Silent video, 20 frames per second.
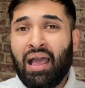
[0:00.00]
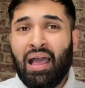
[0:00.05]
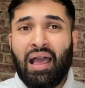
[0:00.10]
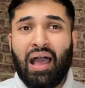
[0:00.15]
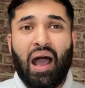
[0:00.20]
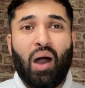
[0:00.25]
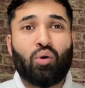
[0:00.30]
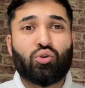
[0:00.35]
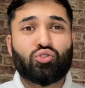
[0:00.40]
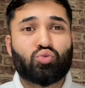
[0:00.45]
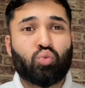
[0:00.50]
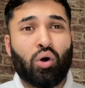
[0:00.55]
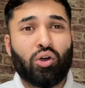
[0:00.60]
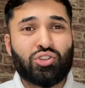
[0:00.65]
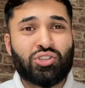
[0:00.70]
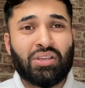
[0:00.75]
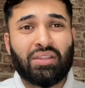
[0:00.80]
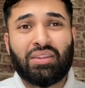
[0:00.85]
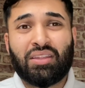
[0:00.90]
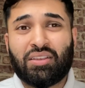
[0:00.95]
I was
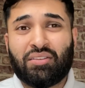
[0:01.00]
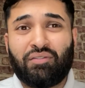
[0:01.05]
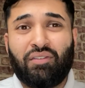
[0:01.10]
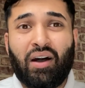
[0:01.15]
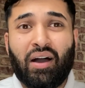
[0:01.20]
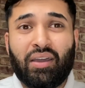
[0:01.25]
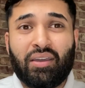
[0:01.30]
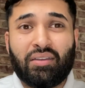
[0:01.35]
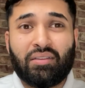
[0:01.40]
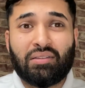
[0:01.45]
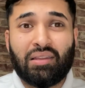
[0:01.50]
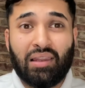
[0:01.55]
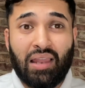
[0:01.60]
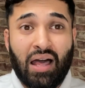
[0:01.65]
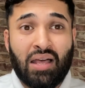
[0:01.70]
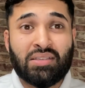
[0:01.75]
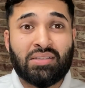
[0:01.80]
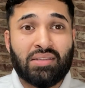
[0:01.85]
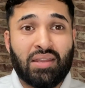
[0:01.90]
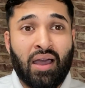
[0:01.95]
watching this fight
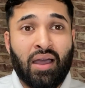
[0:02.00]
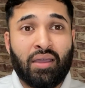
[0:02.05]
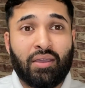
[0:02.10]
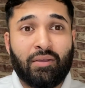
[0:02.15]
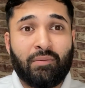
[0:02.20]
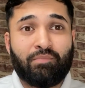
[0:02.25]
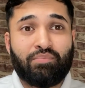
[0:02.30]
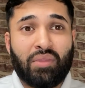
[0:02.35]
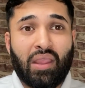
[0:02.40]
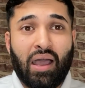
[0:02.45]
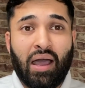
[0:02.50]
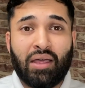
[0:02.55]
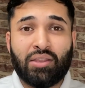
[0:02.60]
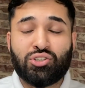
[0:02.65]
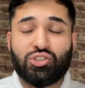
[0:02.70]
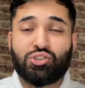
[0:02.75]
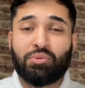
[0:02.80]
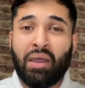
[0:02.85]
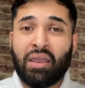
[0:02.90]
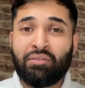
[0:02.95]
last night, and
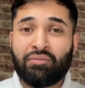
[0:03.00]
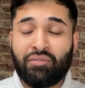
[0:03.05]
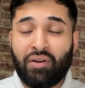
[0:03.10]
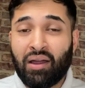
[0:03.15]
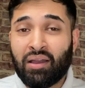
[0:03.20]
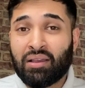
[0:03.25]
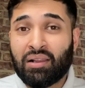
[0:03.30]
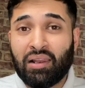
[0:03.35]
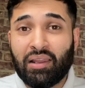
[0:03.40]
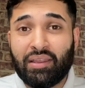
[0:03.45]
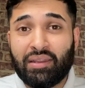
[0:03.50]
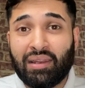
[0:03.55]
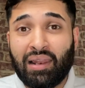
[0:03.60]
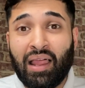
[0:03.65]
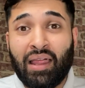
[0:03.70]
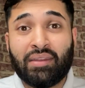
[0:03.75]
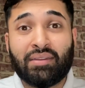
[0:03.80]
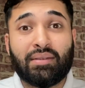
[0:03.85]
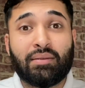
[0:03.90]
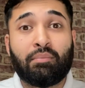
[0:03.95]
Jermaine Franklin
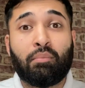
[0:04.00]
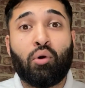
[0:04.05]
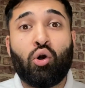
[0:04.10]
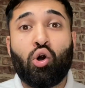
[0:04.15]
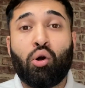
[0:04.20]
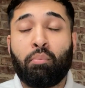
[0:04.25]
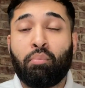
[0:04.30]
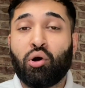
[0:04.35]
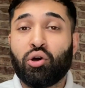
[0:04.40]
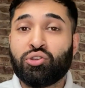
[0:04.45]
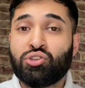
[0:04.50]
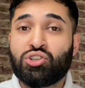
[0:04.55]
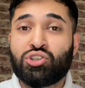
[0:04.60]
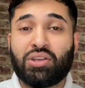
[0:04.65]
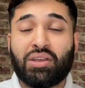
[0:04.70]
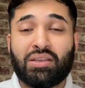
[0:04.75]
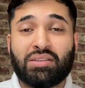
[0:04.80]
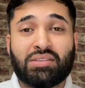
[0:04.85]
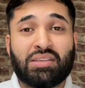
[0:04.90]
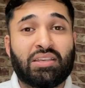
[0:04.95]
landed more punches.